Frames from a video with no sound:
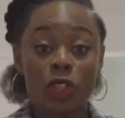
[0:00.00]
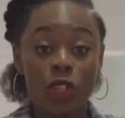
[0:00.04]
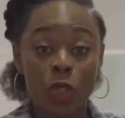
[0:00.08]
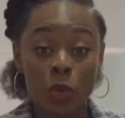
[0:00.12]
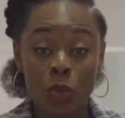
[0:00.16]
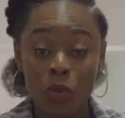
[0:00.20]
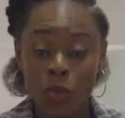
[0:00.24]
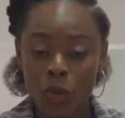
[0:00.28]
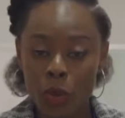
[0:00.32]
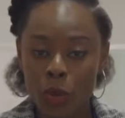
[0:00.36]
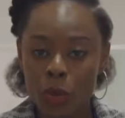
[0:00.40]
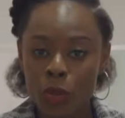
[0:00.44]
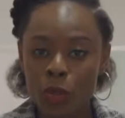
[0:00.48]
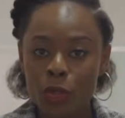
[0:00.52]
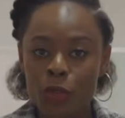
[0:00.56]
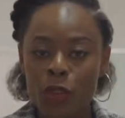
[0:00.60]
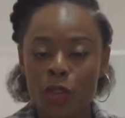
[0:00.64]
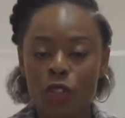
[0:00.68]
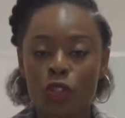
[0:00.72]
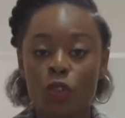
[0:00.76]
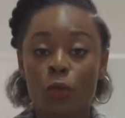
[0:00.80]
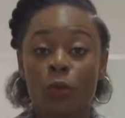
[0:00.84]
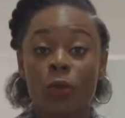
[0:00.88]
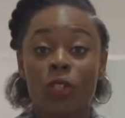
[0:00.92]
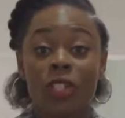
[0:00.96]
as a result of
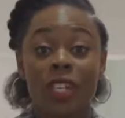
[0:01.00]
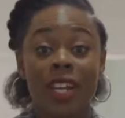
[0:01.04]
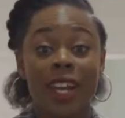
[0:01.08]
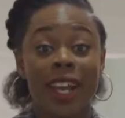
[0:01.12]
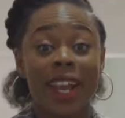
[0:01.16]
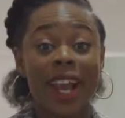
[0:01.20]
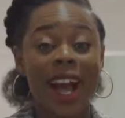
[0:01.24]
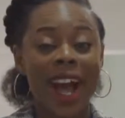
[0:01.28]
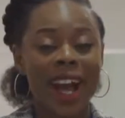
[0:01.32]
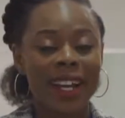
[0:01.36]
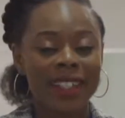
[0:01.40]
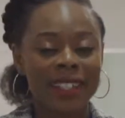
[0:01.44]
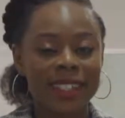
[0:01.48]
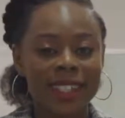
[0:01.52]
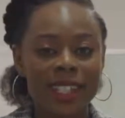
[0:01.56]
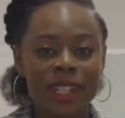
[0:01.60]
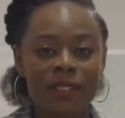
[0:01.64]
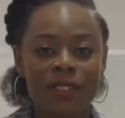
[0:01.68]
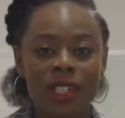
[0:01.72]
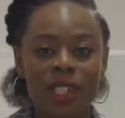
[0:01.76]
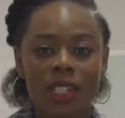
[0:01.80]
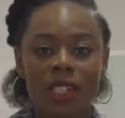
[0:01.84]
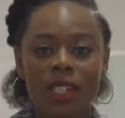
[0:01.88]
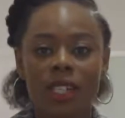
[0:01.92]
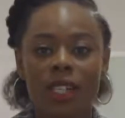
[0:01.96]
anthropogenic
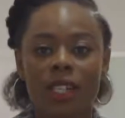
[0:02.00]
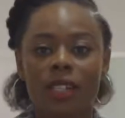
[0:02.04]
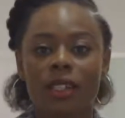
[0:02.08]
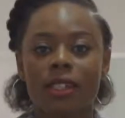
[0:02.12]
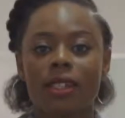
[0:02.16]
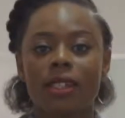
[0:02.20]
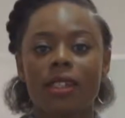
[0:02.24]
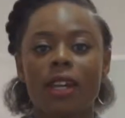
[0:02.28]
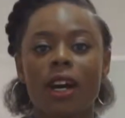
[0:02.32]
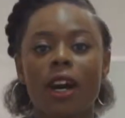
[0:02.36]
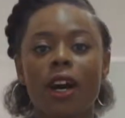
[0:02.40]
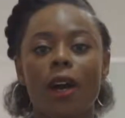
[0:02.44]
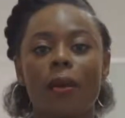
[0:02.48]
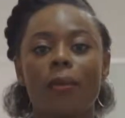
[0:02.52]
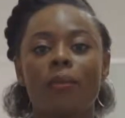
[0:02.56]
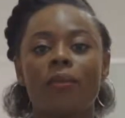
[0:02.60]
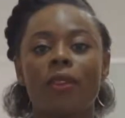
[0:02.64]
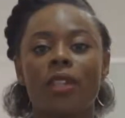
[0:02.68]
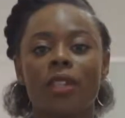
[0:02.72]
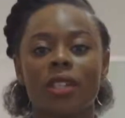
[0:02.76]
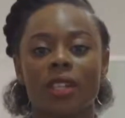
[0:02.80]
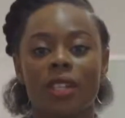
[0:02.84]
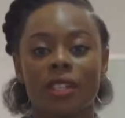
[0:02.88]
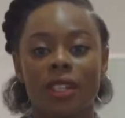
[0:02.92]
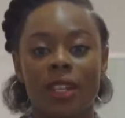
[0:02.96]
activities,
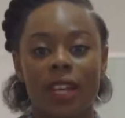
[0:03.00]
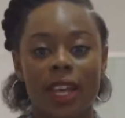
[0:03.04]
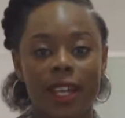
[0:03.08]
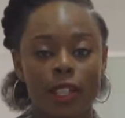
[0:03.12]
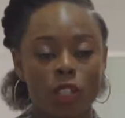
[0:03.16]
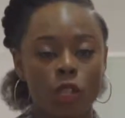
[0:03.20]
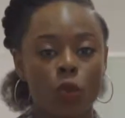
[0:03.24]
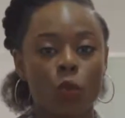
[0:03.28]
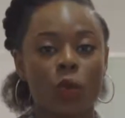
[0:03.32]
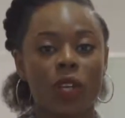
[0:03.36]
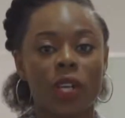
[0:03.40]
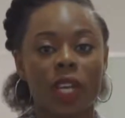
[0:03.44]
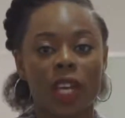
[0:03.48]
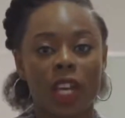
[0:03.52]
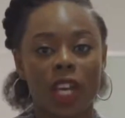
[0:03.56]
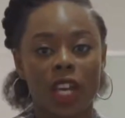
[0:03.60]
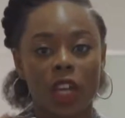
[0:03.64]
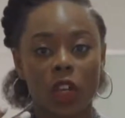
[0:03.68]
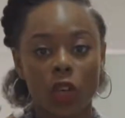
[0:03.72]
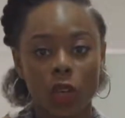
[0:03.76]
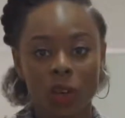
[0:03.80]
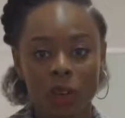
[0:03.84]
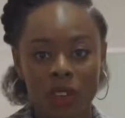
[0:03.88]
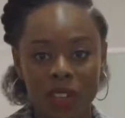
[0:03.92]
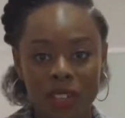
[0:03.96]
this has led to an
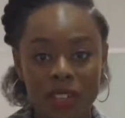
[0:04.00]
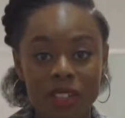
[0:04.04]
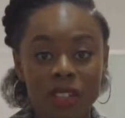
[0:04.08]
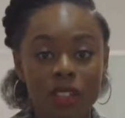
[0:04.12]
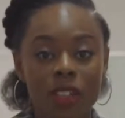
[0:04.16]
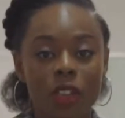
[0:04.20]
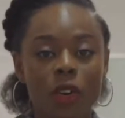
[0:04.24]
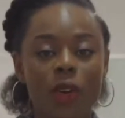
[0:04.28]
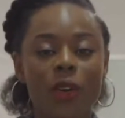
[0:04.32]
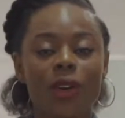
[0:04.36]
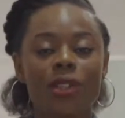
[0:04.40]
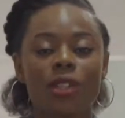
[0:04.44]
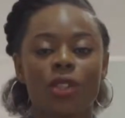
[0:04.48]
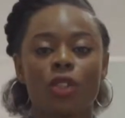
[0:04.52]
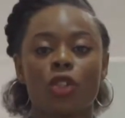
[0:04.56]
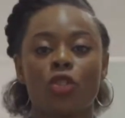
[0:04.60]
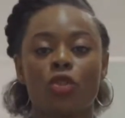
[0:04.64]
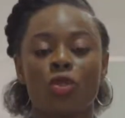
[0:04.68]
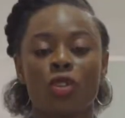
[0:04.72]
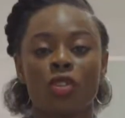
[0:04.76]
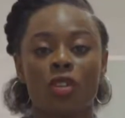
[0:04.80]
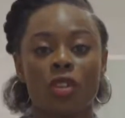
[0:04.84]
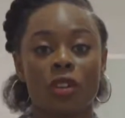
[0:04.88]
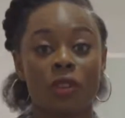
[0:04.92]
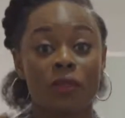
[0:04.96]
increase in the
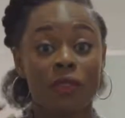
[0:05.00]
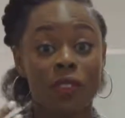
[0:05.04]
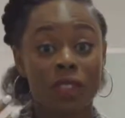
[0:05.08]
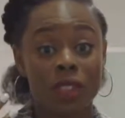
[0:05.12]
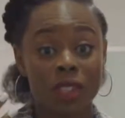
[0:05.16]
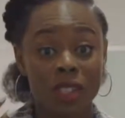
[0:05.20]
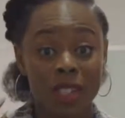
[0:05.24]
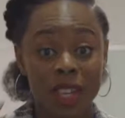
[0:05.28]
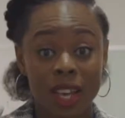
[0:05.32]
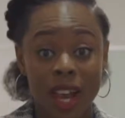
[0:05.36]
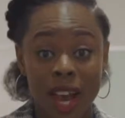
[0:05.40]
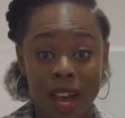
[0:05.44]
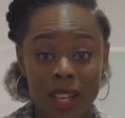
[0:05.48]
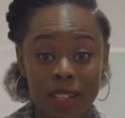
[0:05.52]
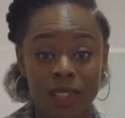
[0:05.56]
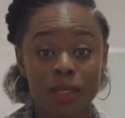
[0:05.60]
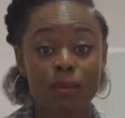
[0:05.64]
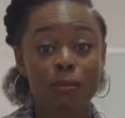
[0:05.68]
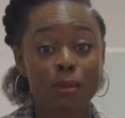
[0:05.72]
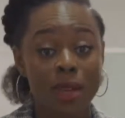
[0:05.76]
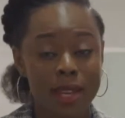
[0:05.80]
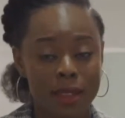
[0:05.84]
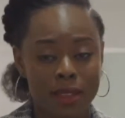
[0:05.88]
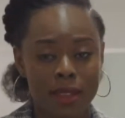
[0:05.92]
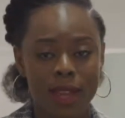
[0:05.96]
concentration of this gas,
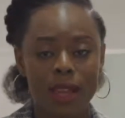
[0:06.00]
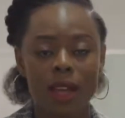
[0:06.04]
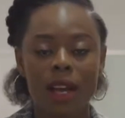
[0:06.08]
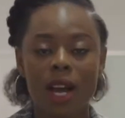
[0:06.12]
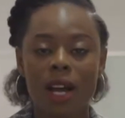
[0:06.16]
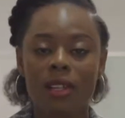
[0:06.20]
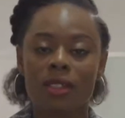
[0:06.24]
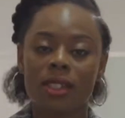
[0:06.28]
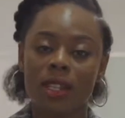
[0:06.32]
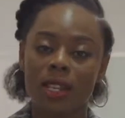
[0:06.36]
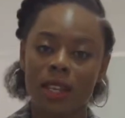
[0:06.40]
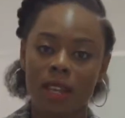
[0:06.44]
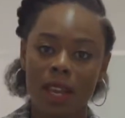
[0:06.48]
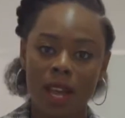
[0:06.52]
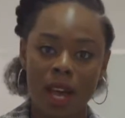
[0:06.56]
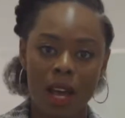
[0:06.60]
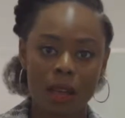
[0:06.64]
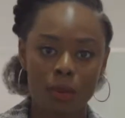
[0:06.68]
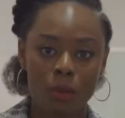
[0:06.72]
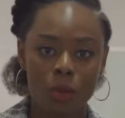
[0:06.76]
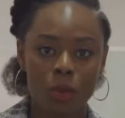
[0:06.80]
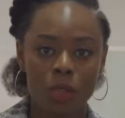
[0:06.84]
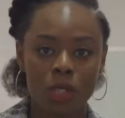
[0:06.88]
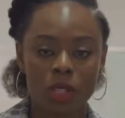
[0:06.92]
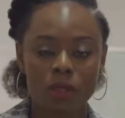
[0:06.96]
methane gas, in the
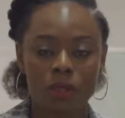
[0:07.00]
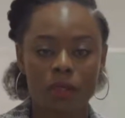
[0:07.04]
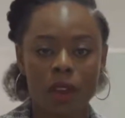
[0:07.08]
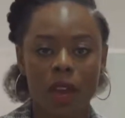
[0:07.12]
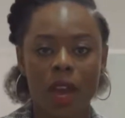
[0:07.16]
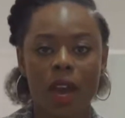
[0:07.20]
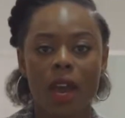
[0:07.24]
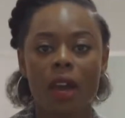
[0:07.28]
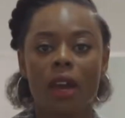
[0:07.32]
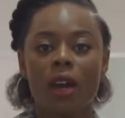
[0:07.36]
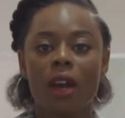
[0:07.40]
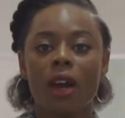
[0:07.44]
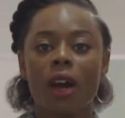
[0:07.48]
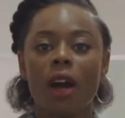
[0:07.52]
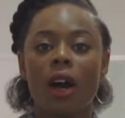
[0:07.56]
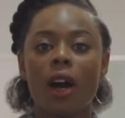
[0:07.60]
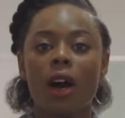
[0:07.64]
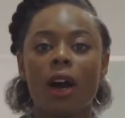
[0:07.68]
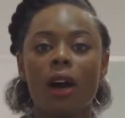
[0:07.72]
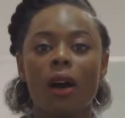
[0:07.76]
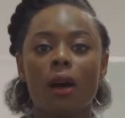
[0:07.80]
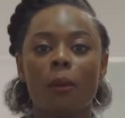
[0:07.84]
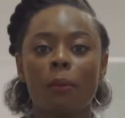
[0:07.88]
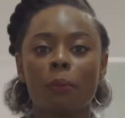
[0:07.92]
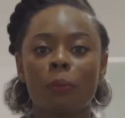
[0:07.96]
atmosphere.
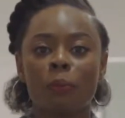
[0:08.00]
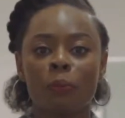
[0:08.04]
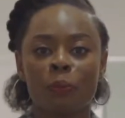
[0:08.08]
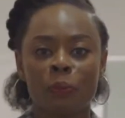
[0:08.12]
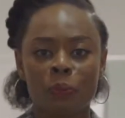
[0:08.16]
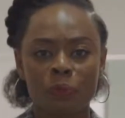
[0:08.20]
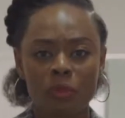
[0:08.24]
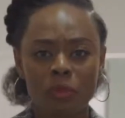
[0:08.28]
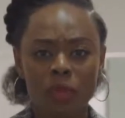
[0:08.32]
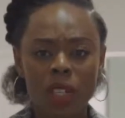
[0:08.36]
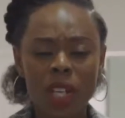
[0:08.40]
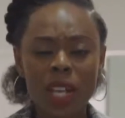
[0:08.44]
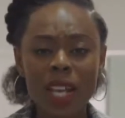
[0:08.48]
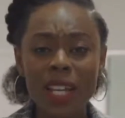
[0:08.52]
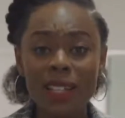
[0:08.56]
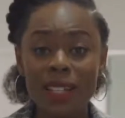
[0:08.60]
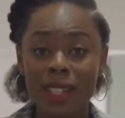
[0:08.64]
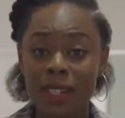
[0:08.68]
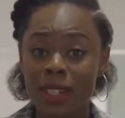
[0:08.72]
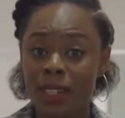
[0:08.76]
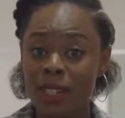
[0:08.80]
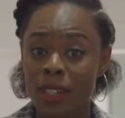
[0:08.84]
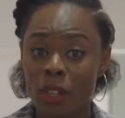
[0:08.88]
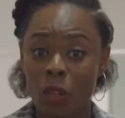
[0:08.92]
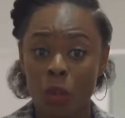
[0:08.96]

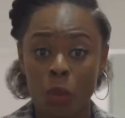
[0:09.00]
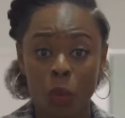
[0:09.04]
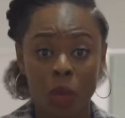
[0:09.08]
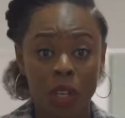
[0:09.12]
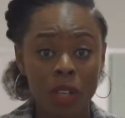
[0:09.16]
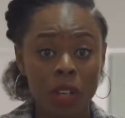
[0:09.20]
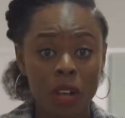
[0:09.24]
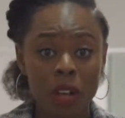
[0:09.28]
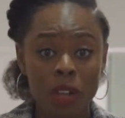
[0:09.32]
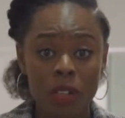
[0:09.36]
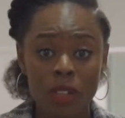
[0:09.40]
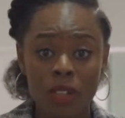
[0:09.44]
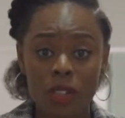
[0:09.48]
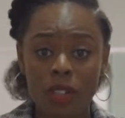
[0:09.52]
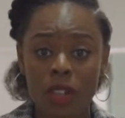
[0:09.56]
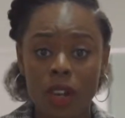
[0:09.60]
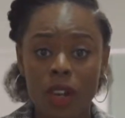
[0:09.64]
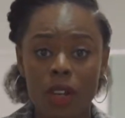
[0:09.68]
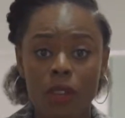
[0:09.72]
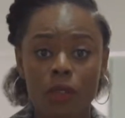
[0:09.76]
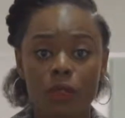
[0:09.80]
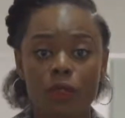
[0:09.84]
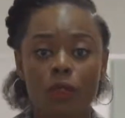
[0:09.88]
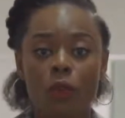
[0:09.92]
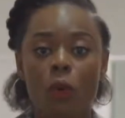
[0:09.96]
This is a great
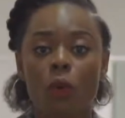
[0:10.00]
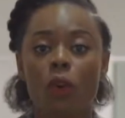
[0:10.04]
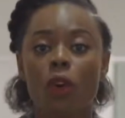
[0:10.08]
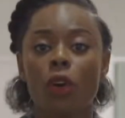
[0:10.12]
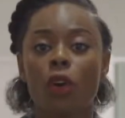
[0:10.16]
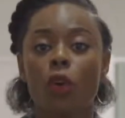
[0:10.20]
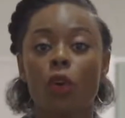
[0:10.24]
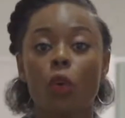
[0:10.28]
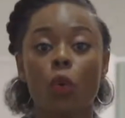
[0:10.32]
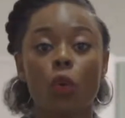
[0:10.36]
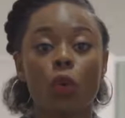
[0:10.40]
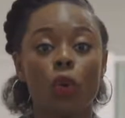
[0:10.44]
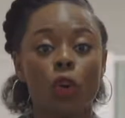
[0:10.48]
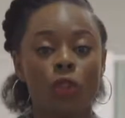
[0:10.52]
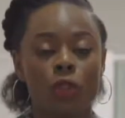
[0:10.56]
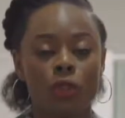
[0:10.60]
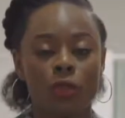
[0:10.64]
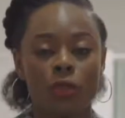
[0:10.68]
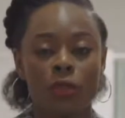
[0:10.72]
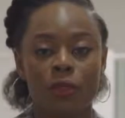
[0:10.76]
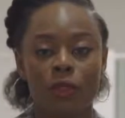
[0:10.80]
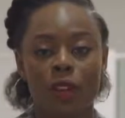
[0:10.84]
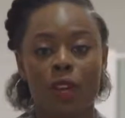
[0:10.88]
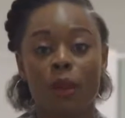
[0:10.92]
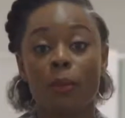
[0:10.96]
concern for a whole lot of